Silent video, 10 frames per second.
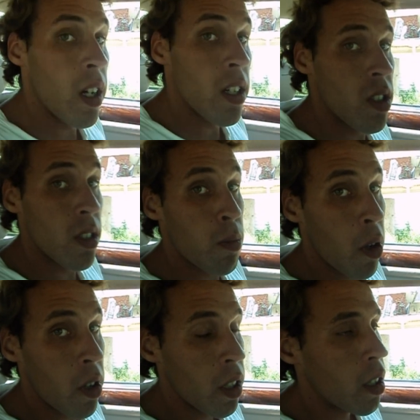Questions
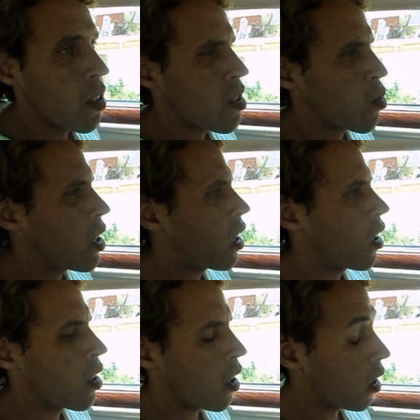pouring in this
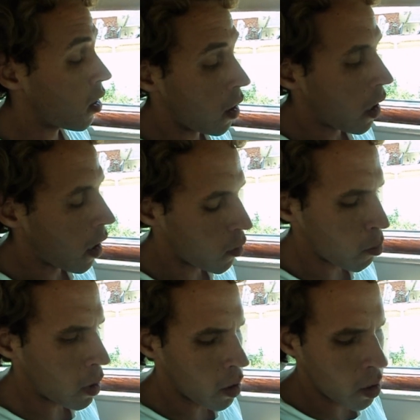weekend, and I
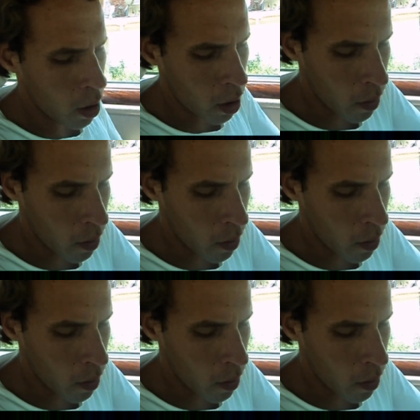haven't been